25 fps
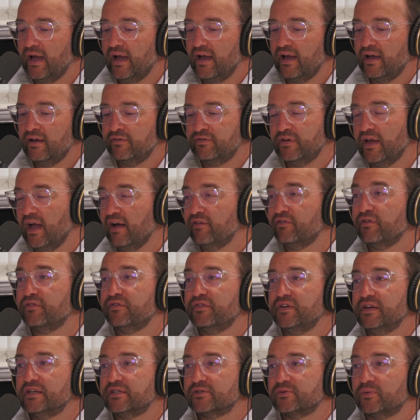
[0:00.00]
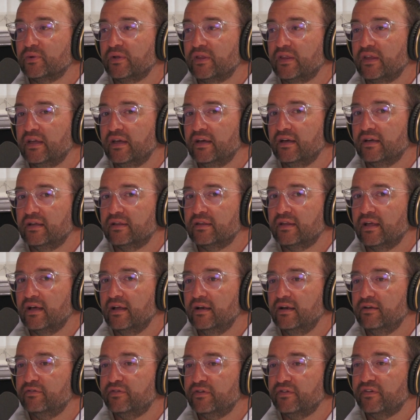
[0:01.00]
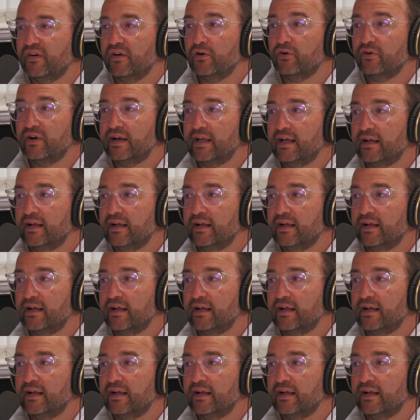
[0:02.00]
If you're ever faced with it, then if you've already